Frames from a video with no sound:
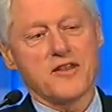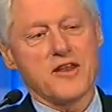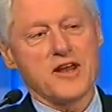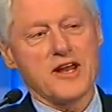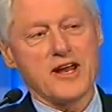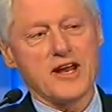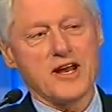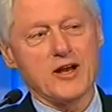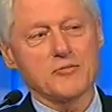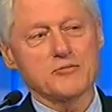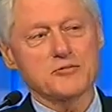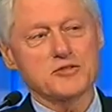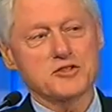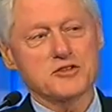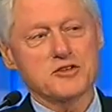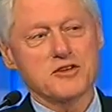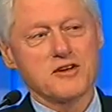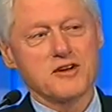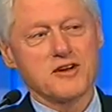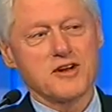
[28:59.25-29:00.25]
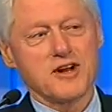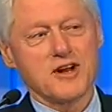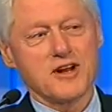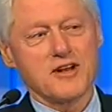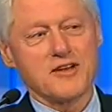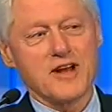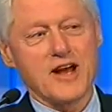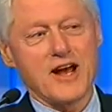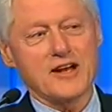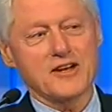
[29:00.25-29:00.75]
themes
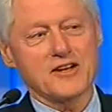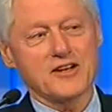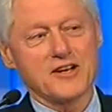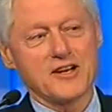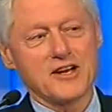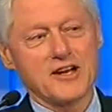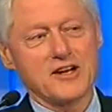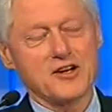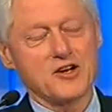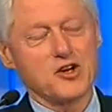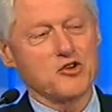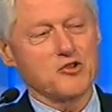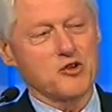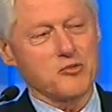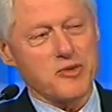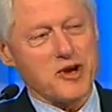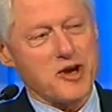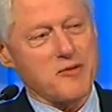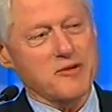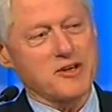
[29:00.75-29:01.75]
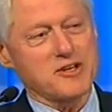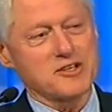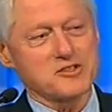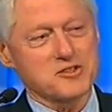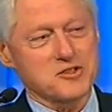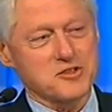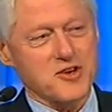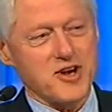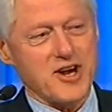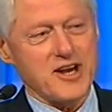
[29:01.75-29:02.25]
that the new
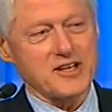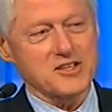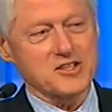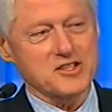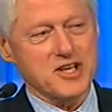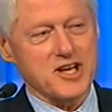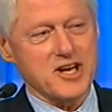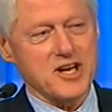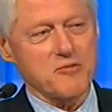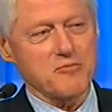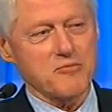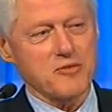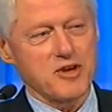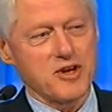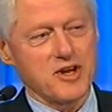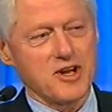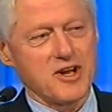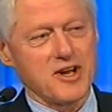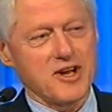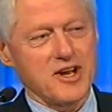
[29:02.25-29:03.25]
Republicans are trying to set up